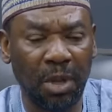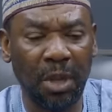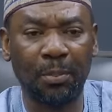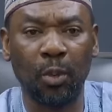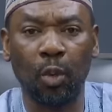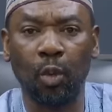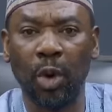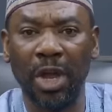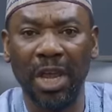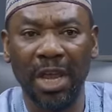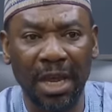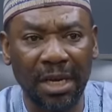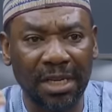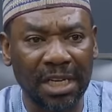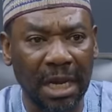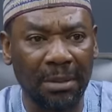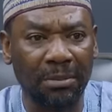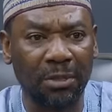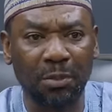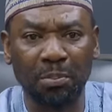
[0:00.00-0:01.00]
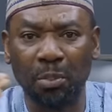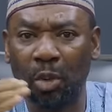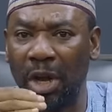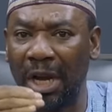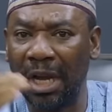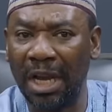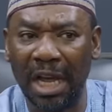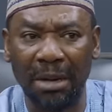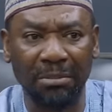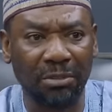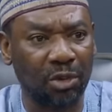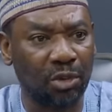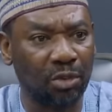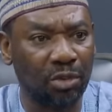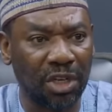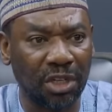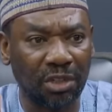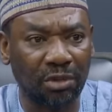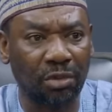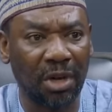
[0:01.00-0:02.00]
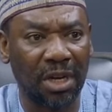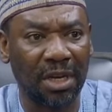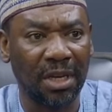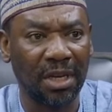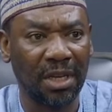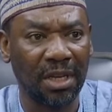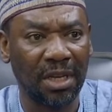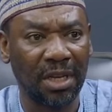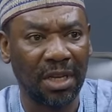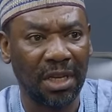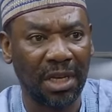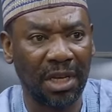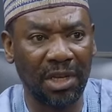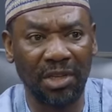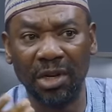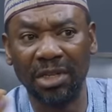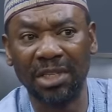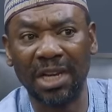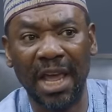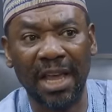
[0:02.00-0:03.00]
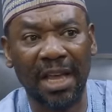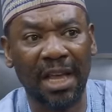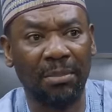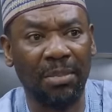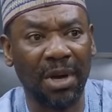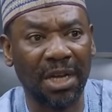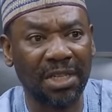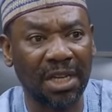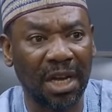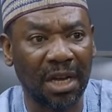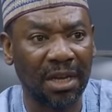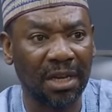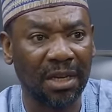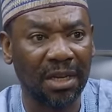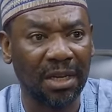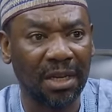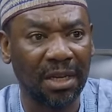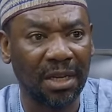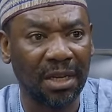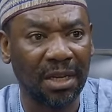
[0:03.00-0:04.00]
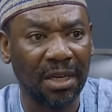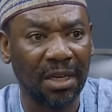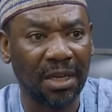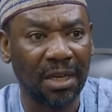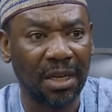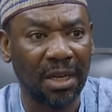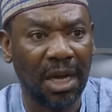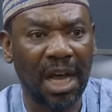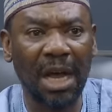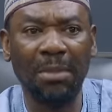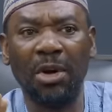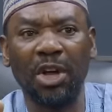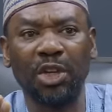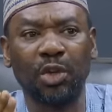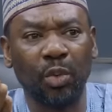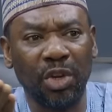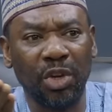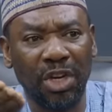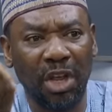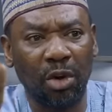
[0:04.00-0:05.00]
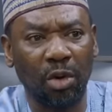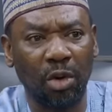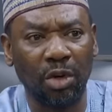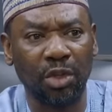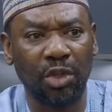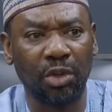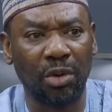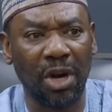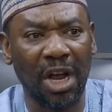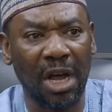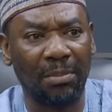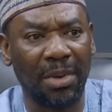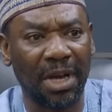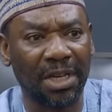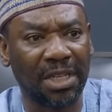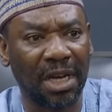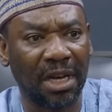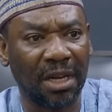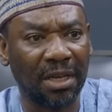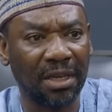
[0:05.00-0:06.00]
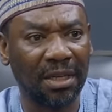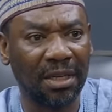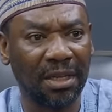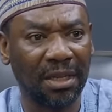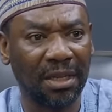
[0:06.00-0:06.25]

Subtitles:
People will hate him, spoil them, do this one. It's just like Abacha. How much will they owe during Abacha?